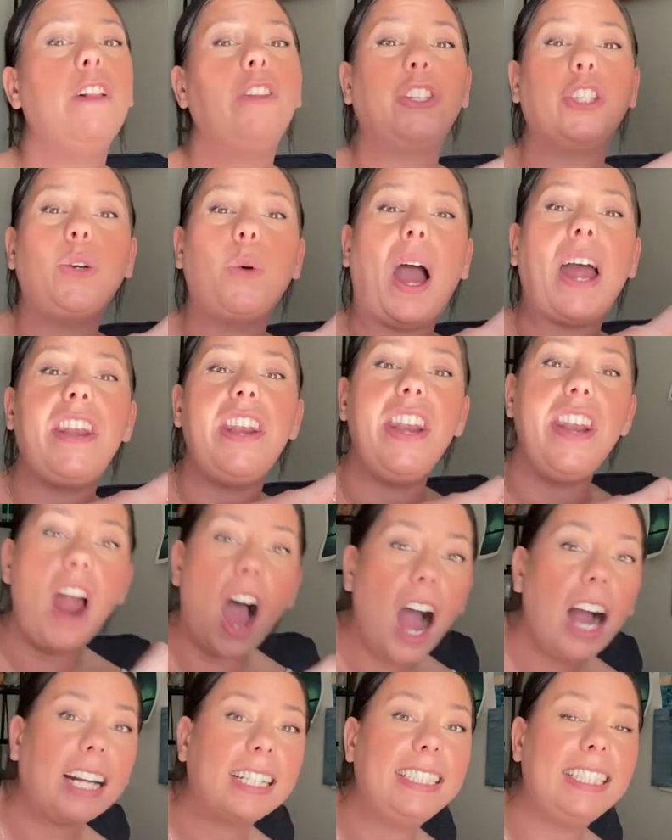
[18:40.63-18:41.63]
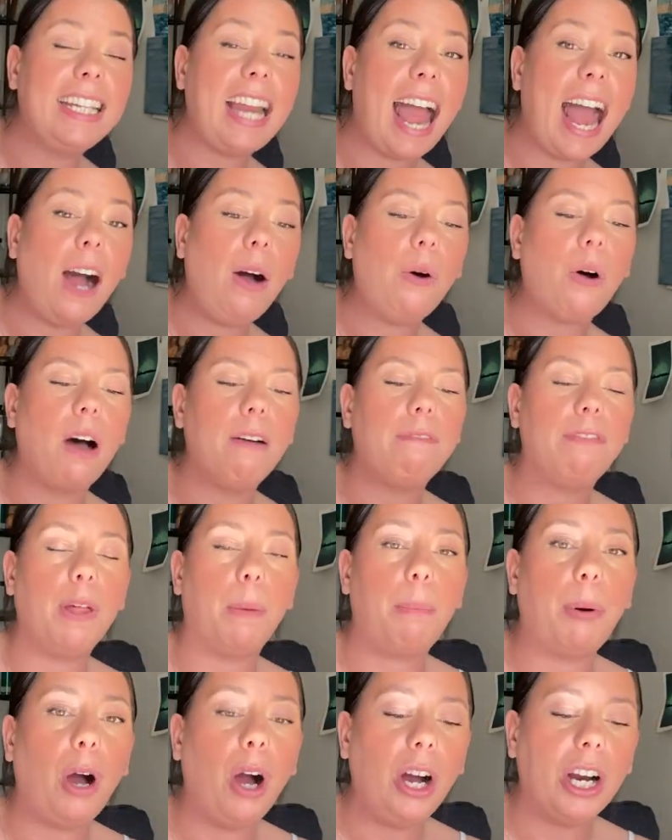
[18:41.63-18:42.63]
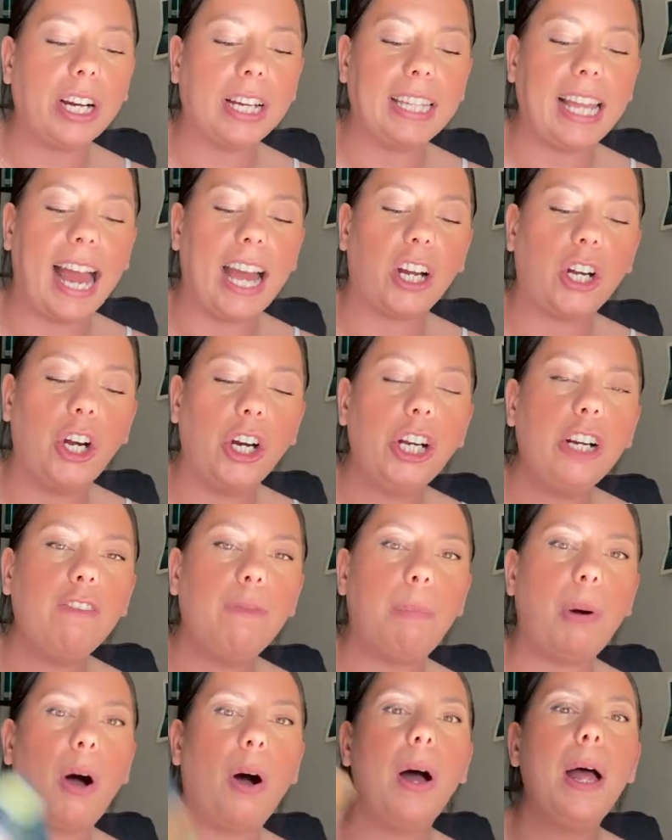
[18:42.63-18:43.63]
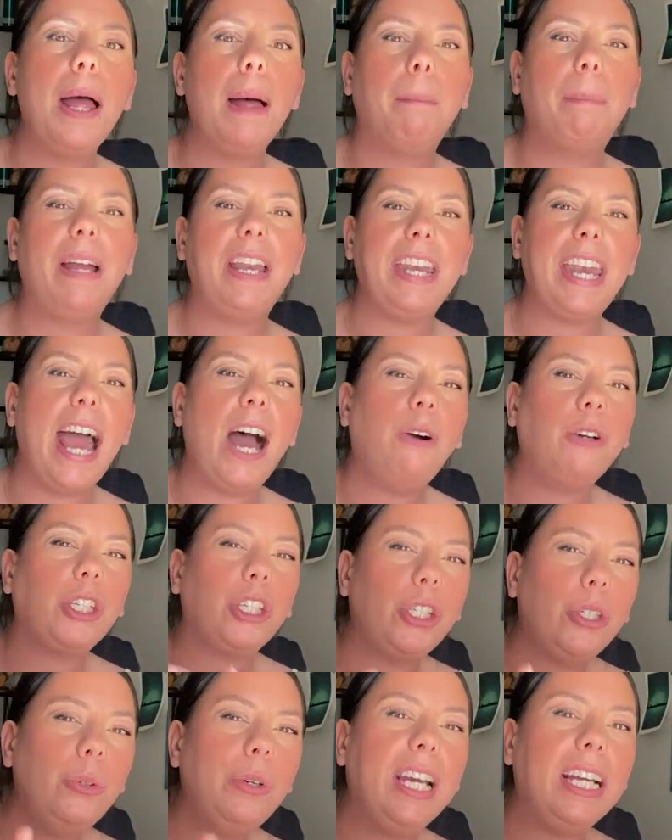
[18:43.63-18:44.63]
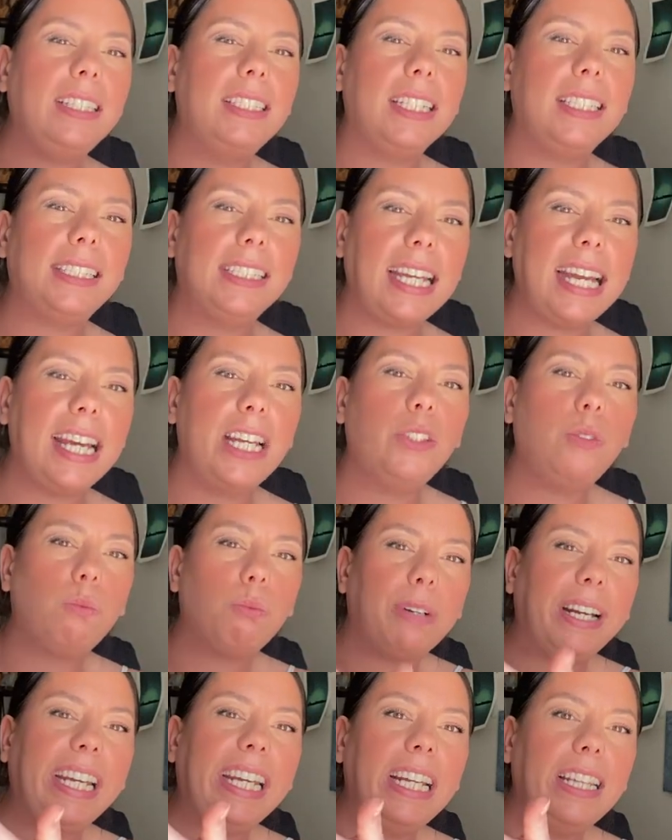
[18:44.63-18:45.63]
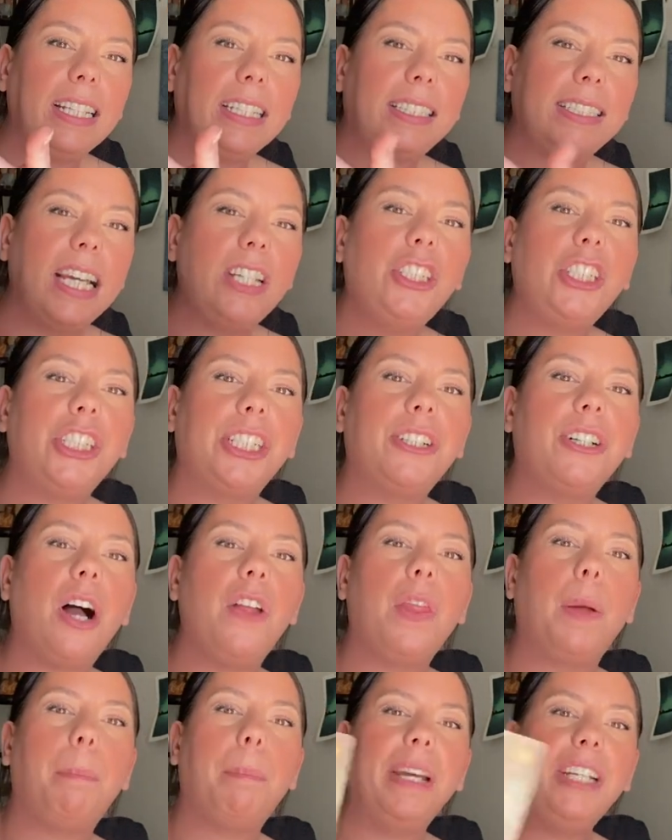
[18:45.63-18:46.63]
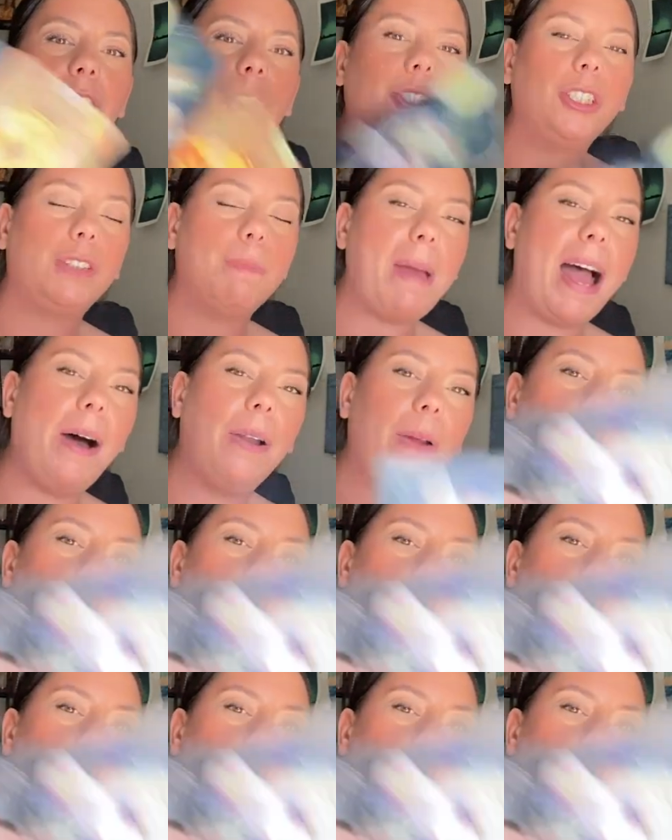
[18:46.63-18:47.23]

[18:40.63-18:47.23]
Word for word: You had knocked it out of the park, that curveball, but now you get to stand right in the center on the pitcher's mound.